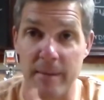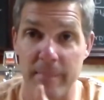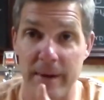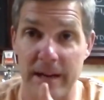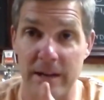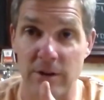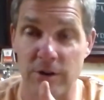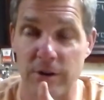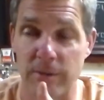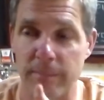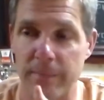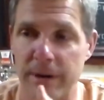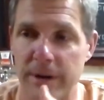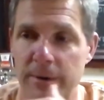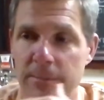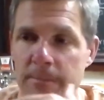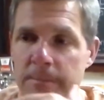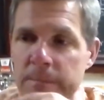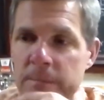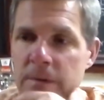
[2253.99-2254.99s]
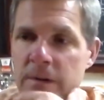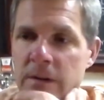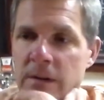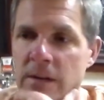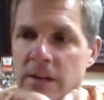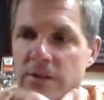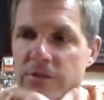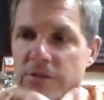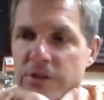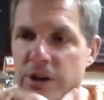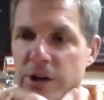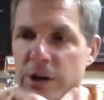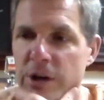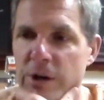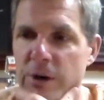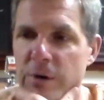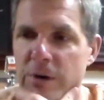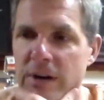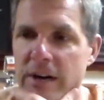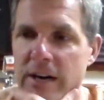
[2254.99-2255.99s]
bad looking beer.
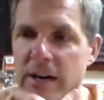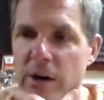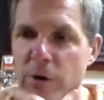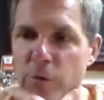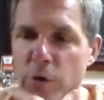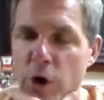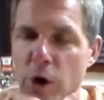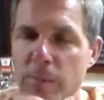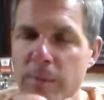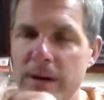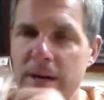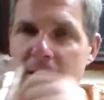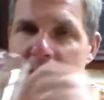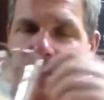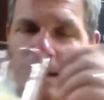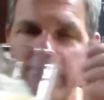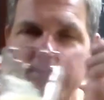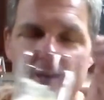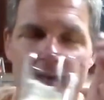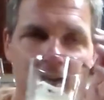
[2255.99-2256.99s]
So aroma, I